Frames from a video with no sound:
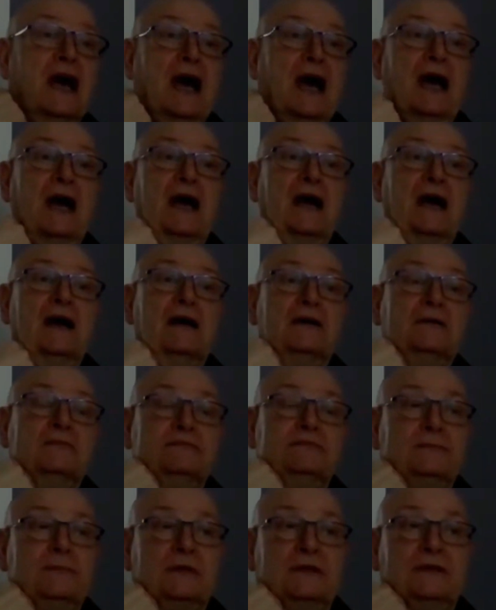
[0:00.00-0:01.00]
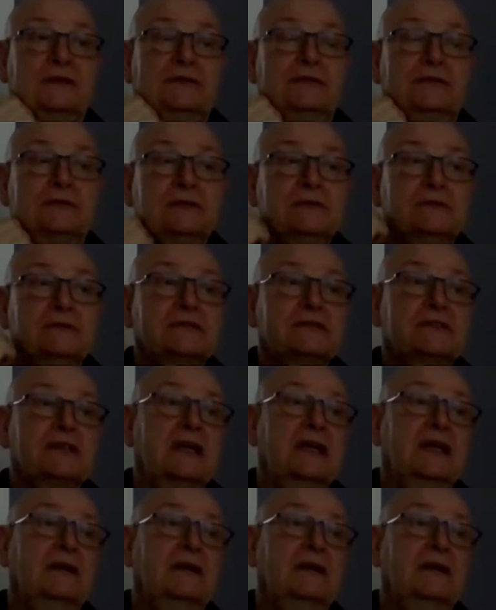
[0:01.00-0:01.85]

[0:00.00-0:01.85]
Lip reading: by other routes,